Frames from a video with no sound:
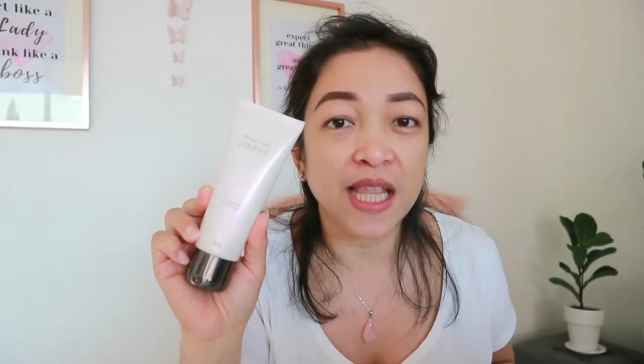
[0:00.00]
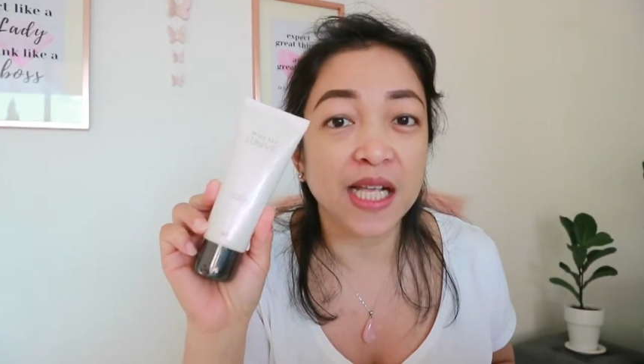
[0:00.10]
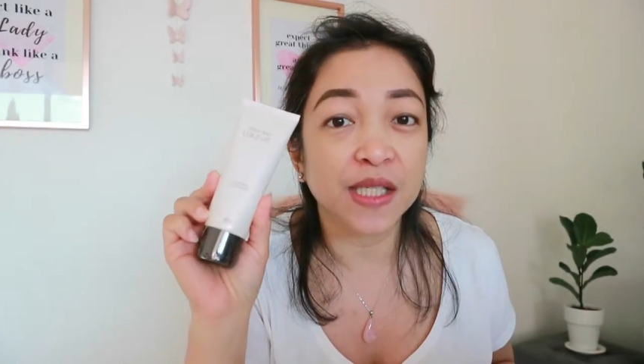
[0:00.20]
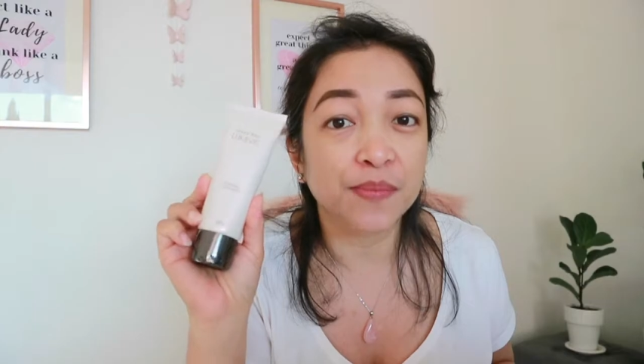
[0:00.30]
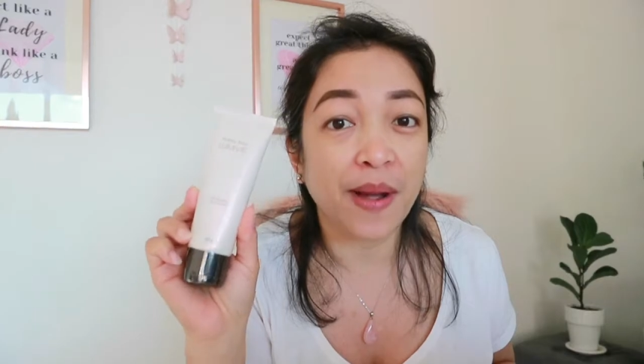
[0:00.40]
It
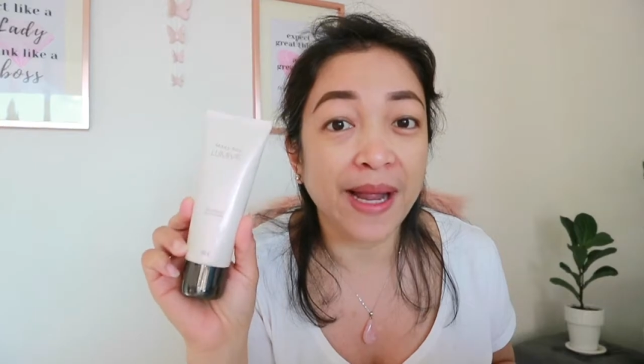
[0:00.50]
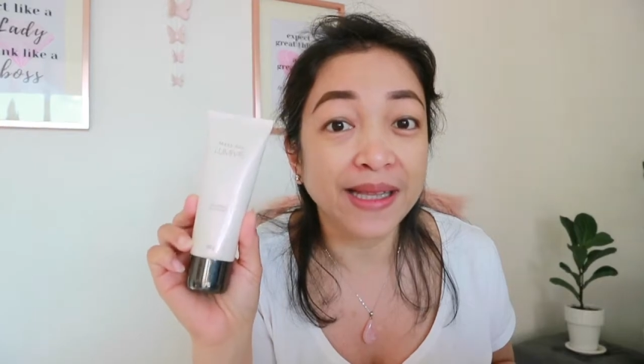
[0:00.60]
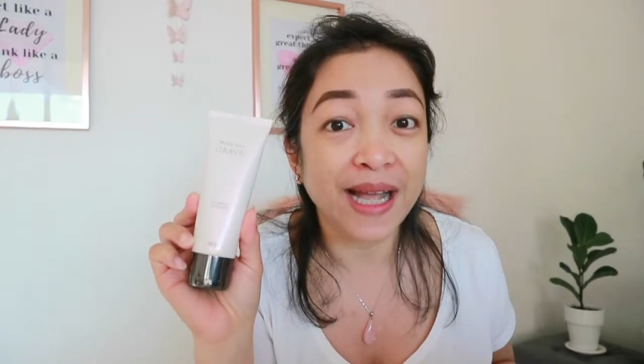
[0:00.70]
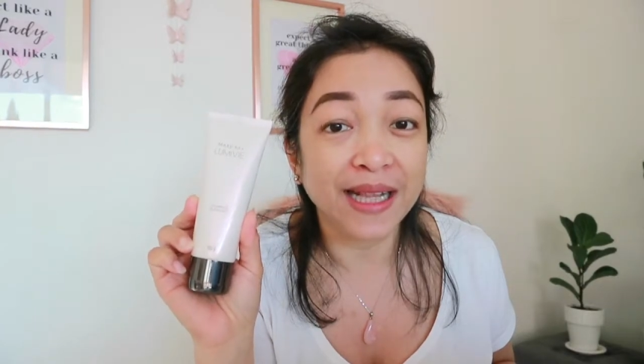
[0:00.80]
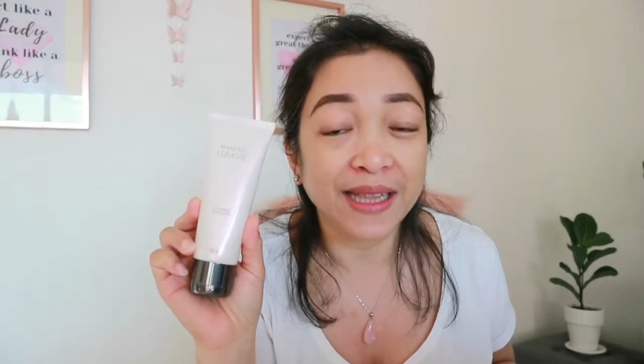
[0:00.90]
has
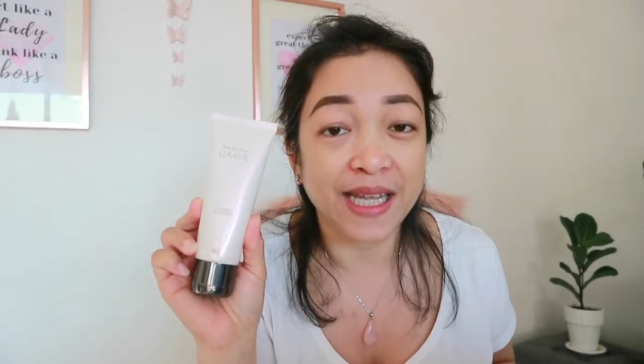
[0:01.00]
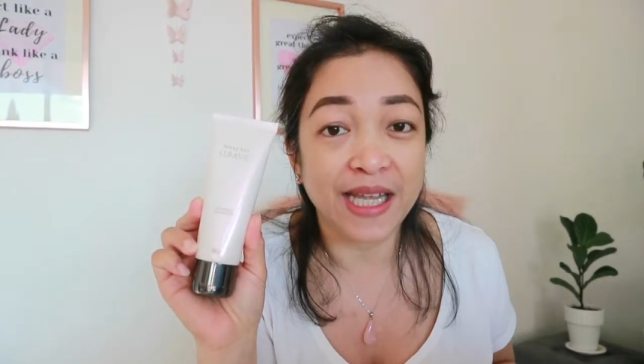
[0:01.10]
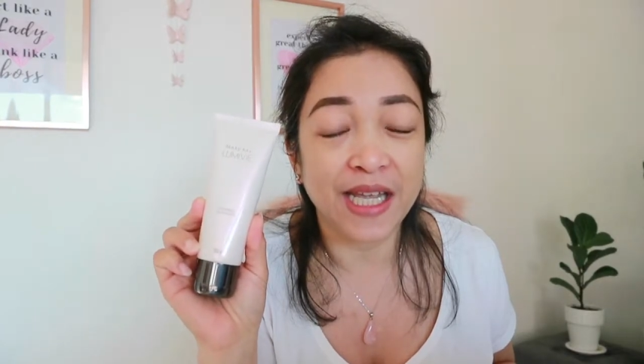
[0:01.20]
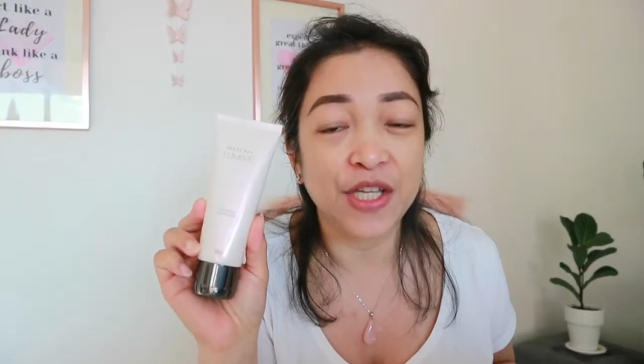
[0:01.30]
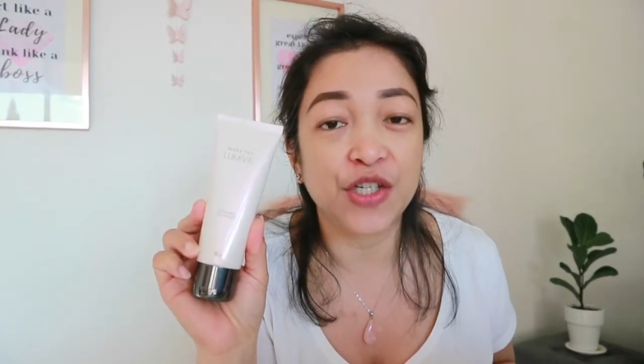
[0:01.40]
mild
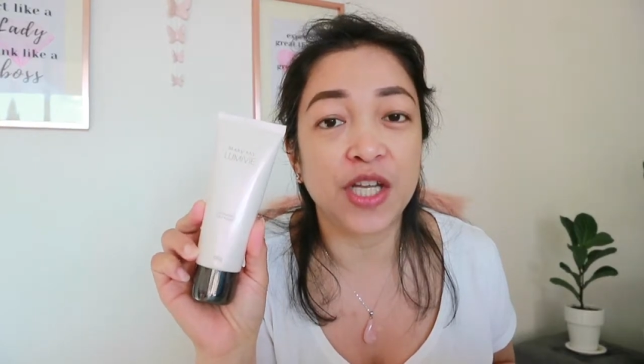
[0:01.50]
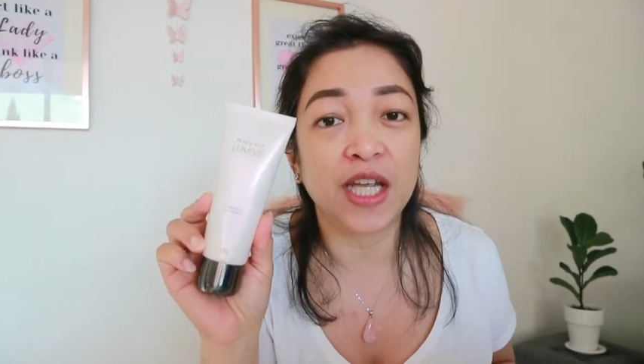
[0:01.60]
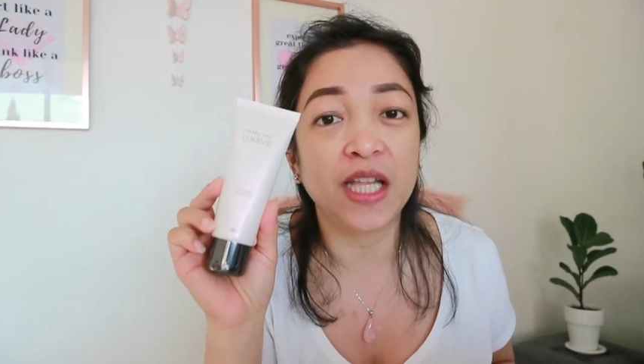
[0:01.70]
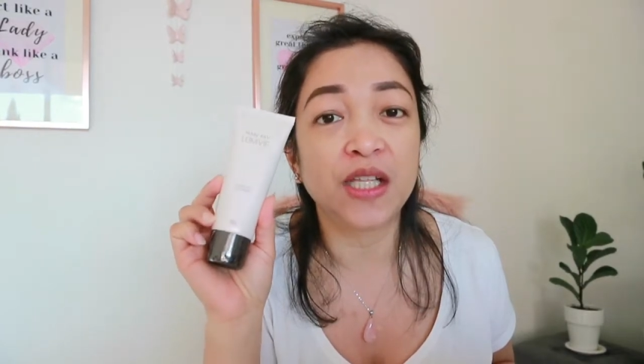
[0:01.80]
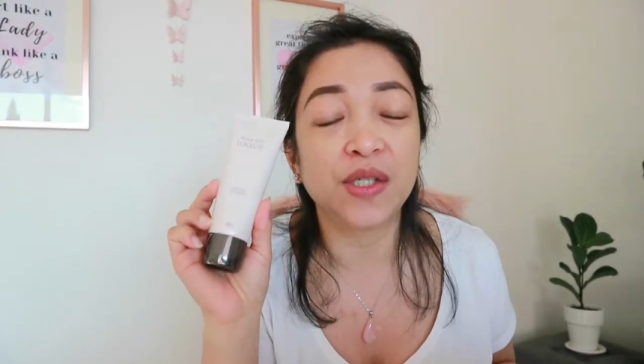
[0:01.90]

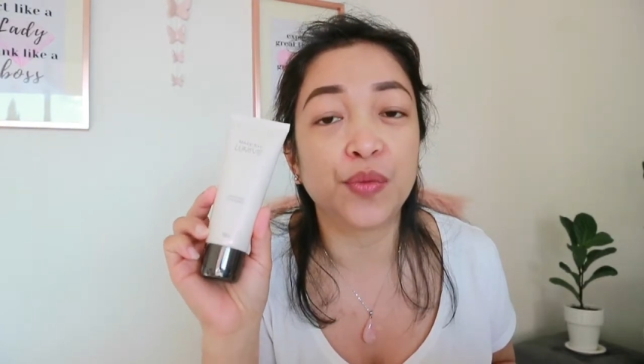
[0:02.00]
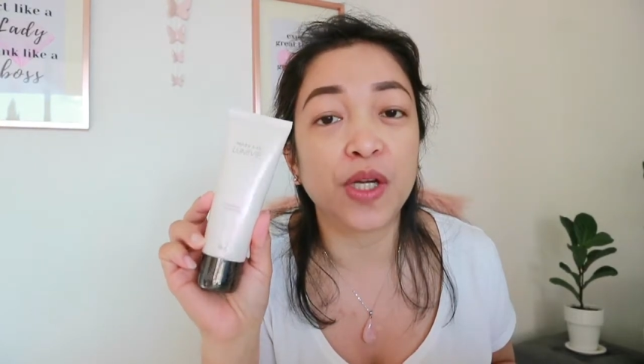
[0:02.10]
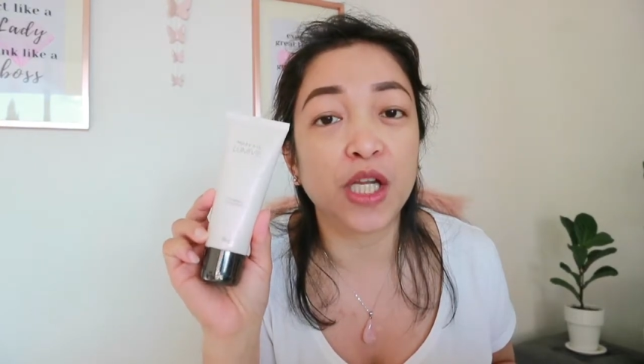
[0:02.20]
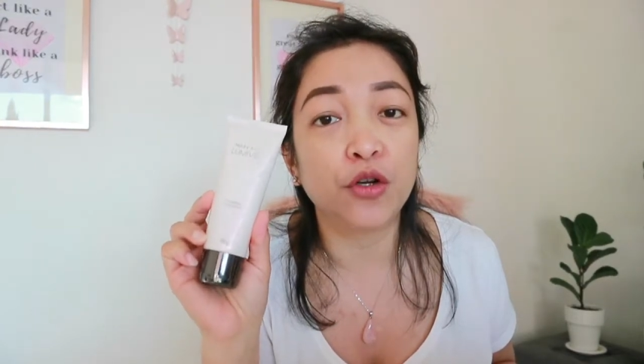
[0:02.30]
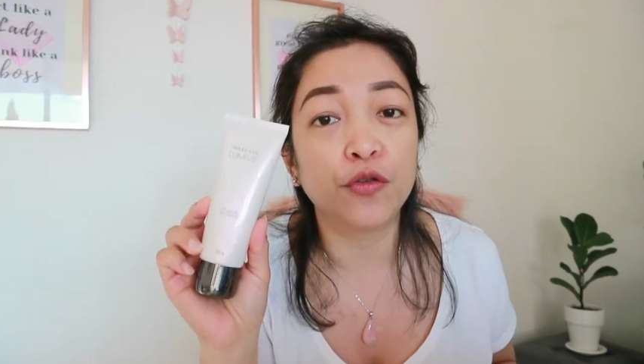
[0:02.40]
anti-aging and it's
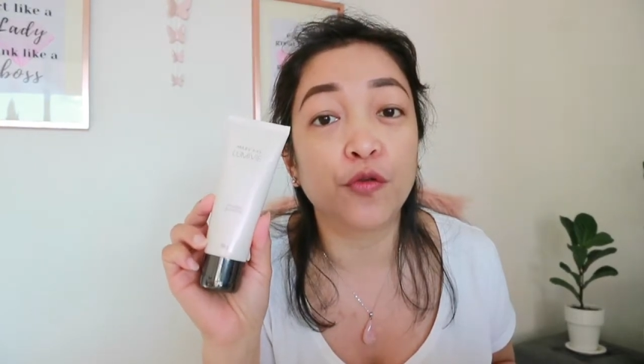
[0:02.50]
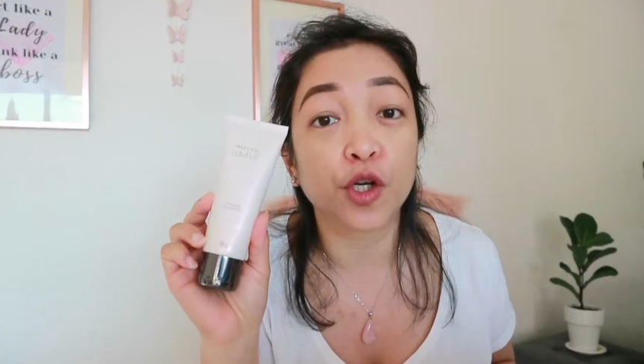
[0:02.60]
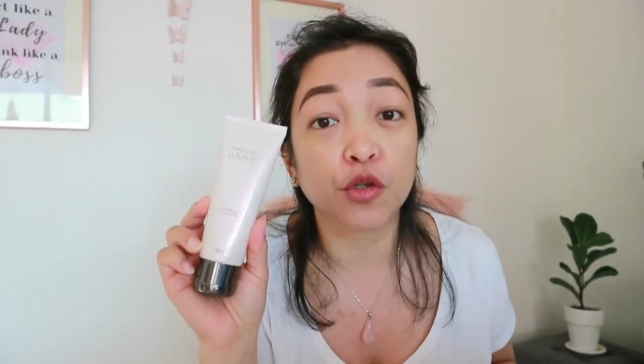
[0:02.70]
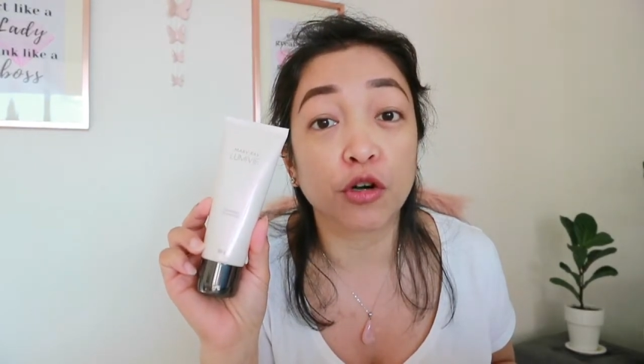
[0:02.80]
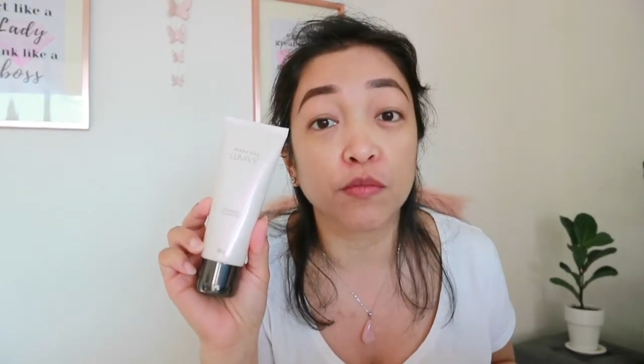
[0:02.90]
really good
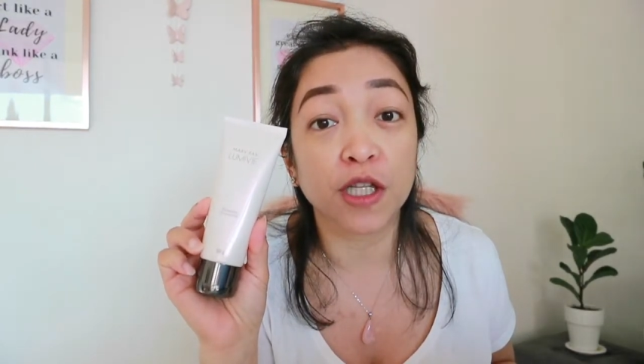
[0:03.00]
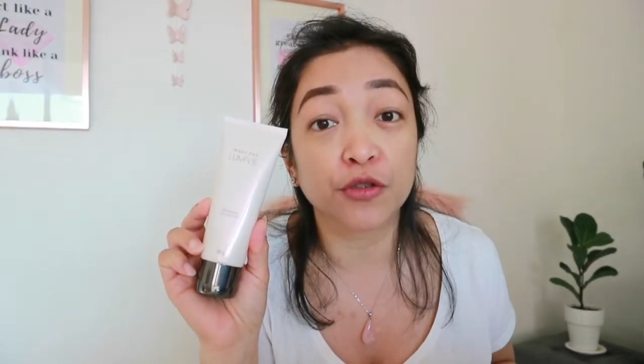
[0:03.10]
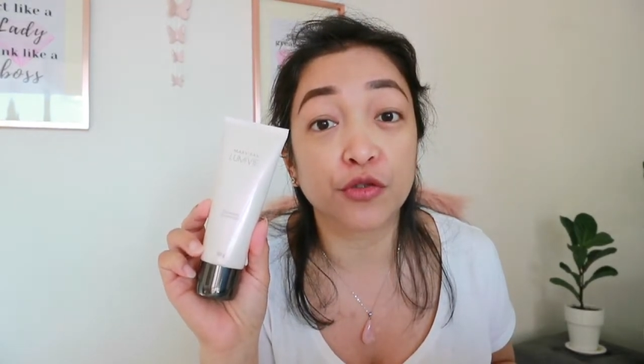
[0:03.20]
for normal